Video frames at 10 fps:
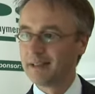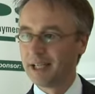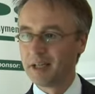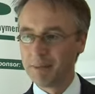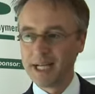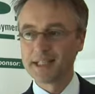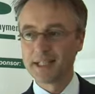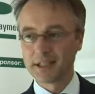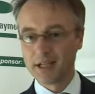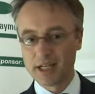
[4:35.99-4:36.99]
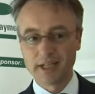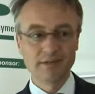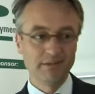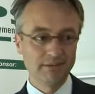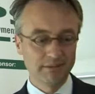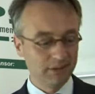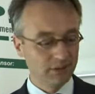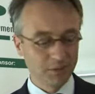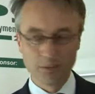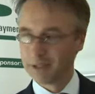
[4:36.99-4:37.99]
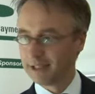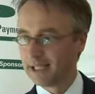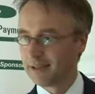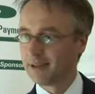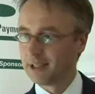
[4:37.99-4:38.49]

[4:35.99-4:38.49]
And the basics are not more than that.